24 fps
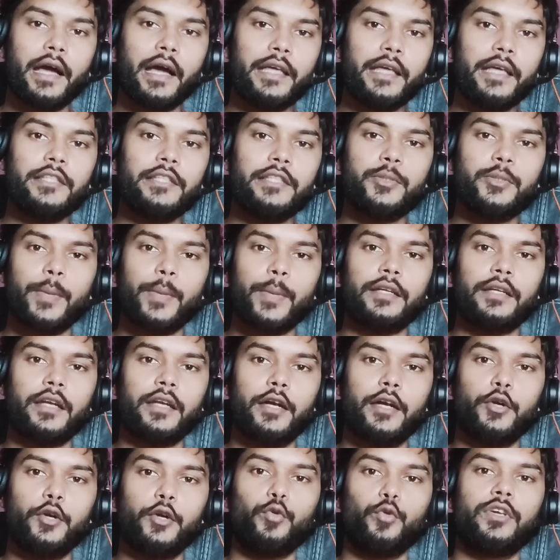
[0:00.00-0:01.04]

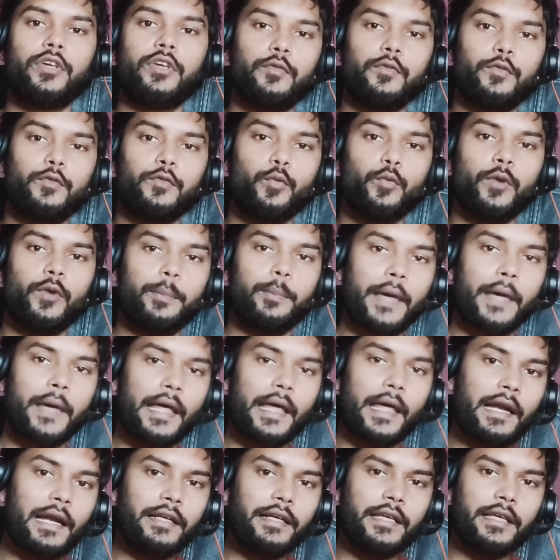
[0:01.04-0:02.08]
inspector to give you one
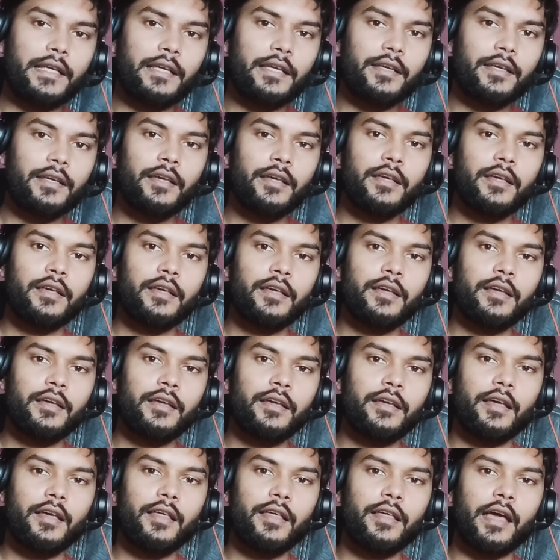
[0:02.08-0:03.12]
penalty,
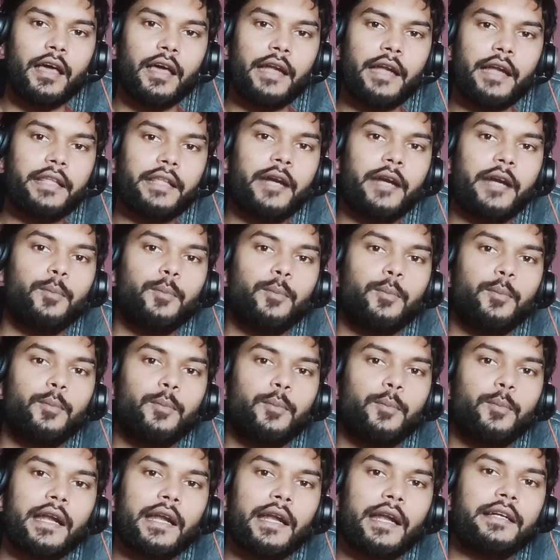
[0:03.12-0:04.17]
and that
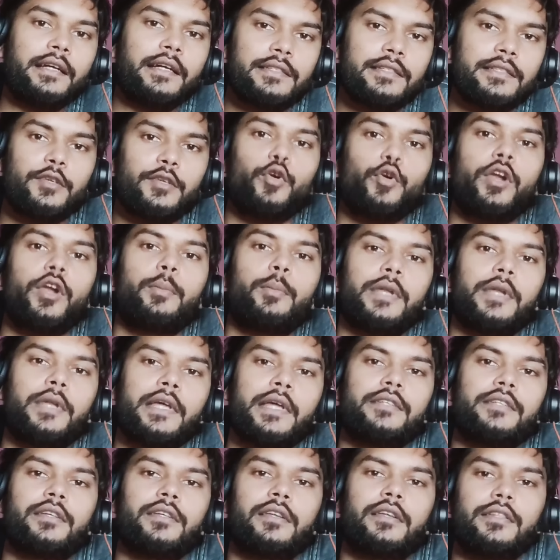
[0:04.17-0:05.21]
penalty is your
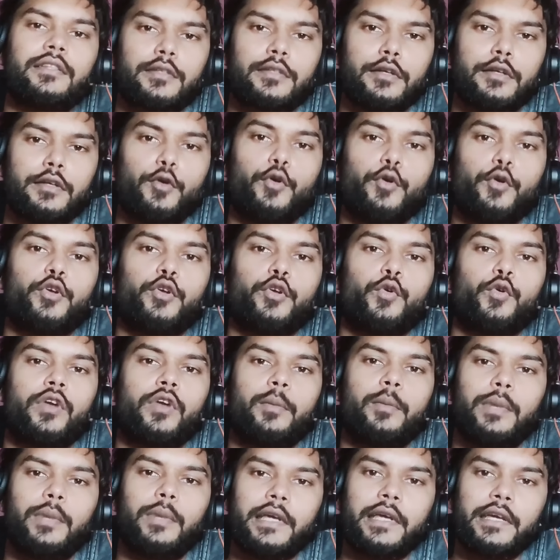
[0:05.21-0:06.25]
application is slow,
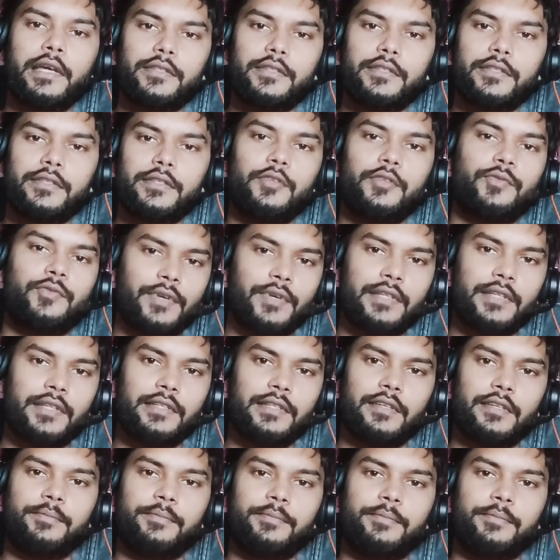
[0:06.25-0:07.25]
your application is freezing.